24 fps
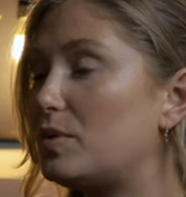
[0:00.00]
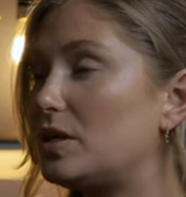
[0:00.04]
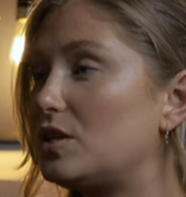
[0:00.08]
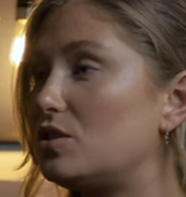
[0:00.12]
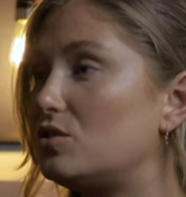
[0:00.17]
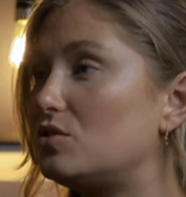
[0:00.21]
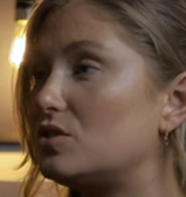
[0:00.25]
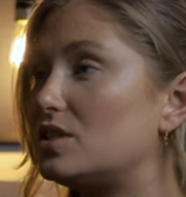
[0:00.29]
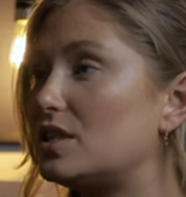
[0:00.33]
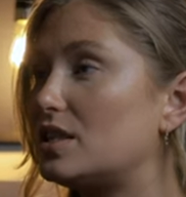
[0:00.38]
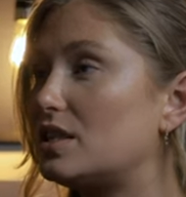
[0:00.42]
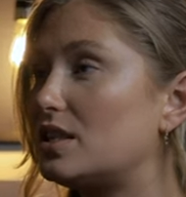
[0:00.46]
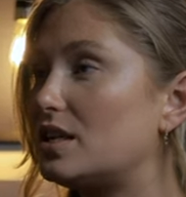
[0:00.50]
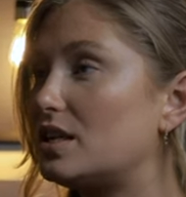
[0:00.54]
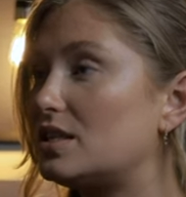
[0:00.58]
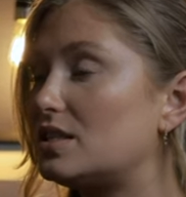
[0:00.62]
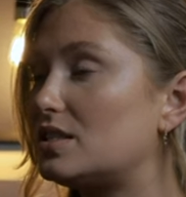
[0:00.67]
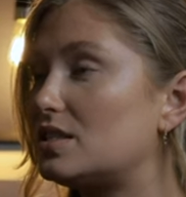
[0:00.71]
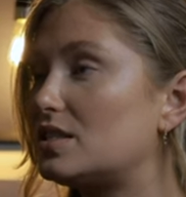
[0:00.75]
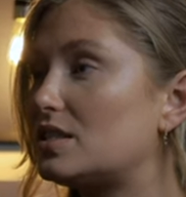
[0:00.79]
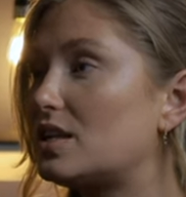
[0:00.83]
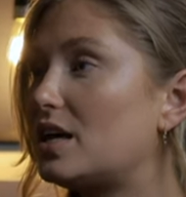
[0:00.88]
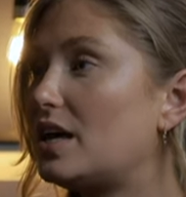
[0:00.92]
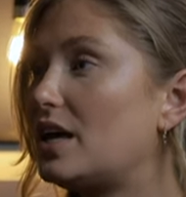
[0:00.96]
been using
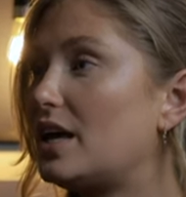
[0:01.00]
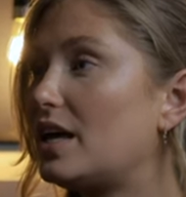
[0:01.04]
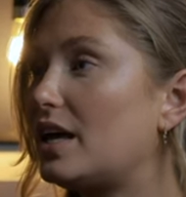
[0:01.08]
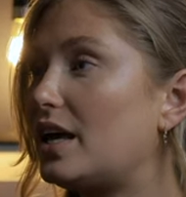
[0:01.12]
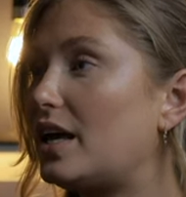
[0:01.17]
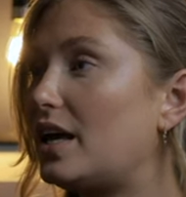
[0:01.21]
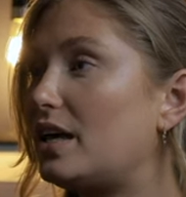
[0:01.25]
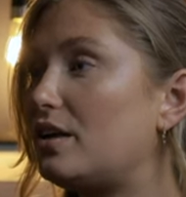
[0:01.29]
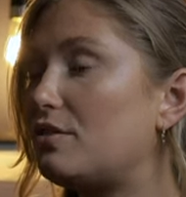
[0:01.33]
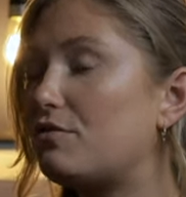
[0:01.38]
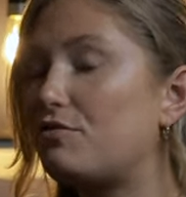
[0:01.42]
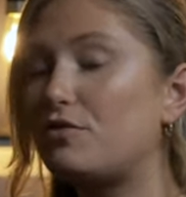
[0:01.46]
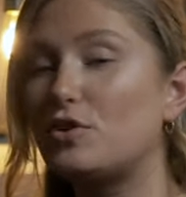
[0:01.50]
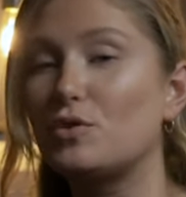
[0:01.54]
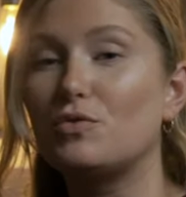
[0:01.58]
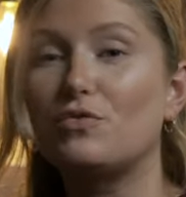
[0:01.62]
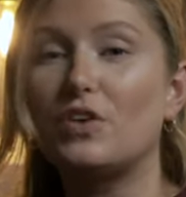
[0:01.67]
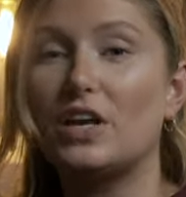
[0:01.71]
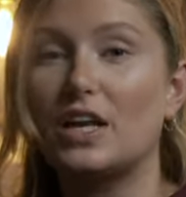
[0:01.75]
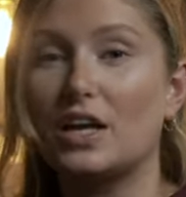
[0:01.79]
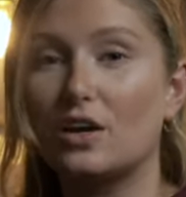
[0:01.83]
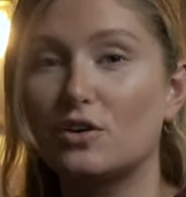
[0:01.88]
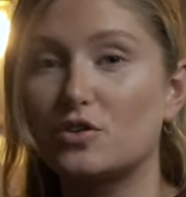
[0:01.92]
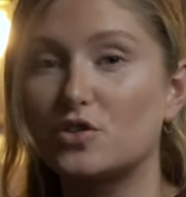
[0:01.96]
this in a few
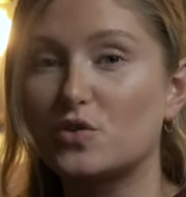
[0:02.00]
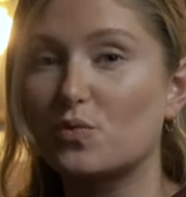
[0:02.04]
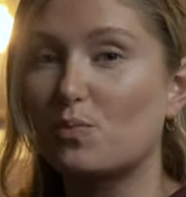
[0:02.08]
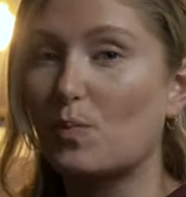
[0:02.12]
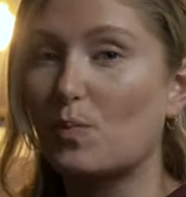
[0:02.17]
videos